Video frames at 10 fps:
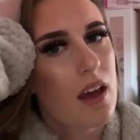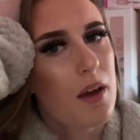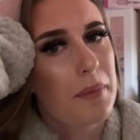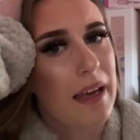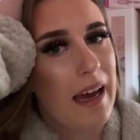
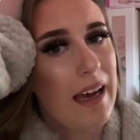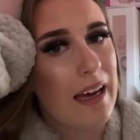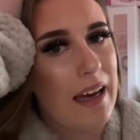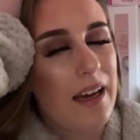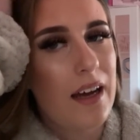but yeah,
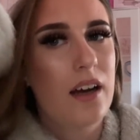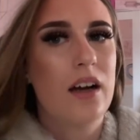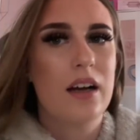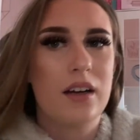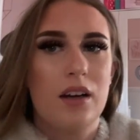
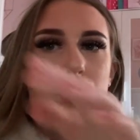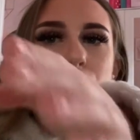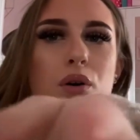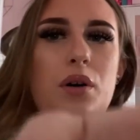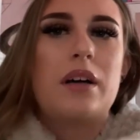
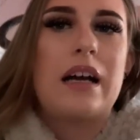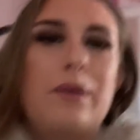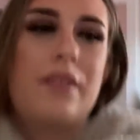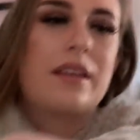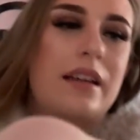Oh, I can't
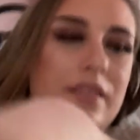wait to get these